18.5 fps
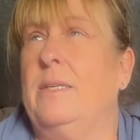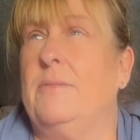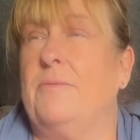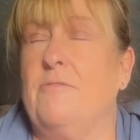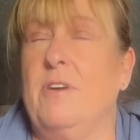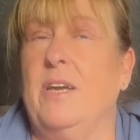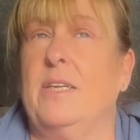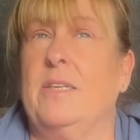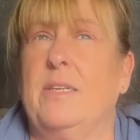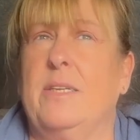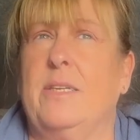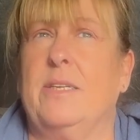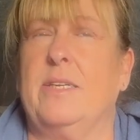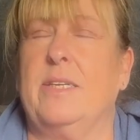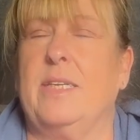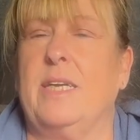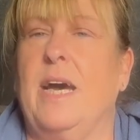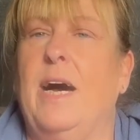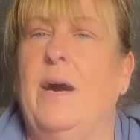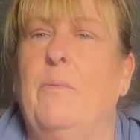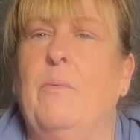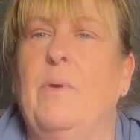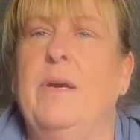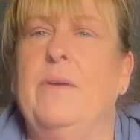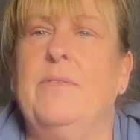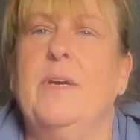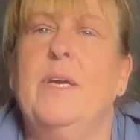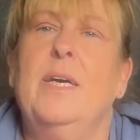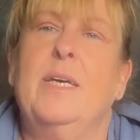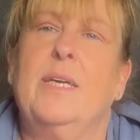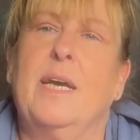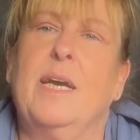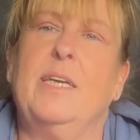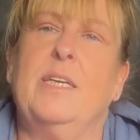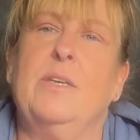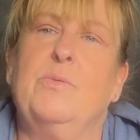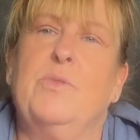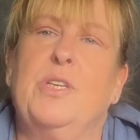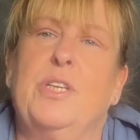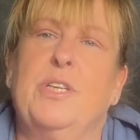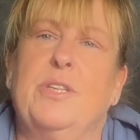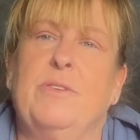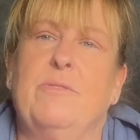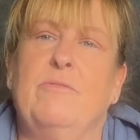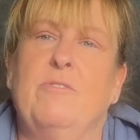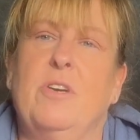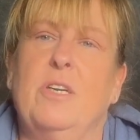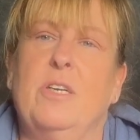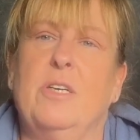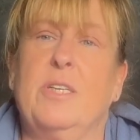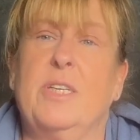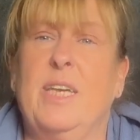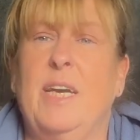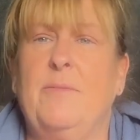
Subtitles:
to France to start with, get used to the roads.